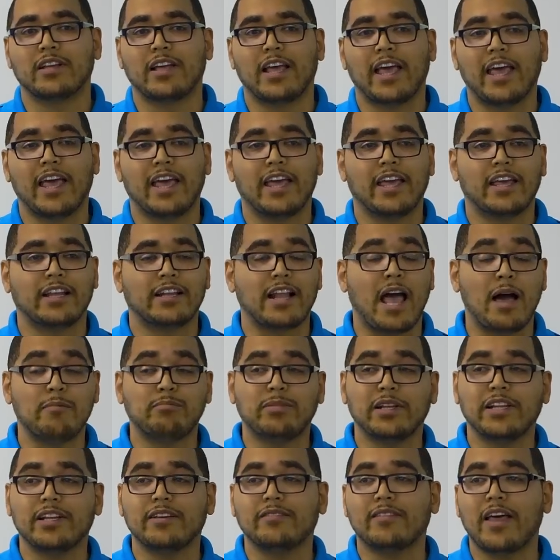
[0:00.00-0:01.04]
And I
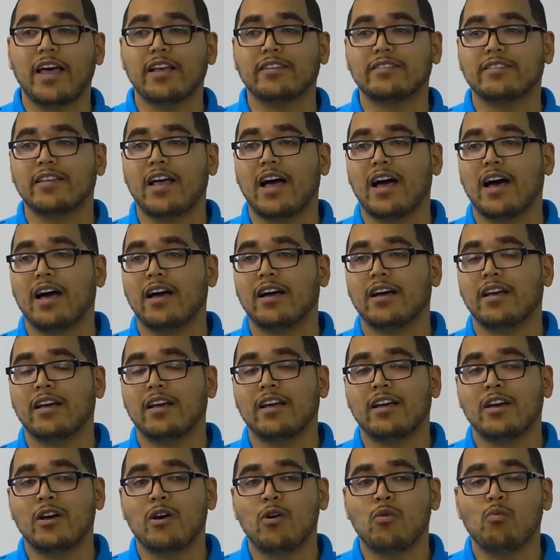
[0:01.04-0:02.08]
believe that's
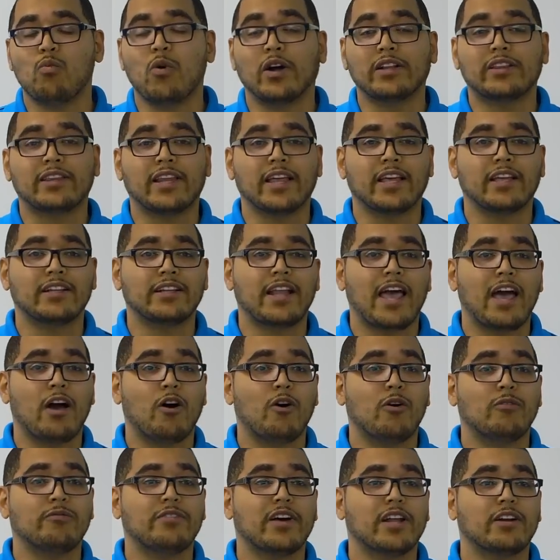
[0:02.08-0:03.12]
one thing that
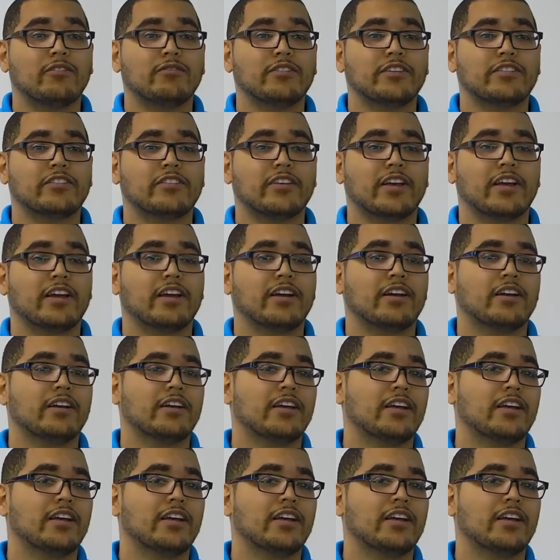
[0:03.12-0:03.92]
all veterans share,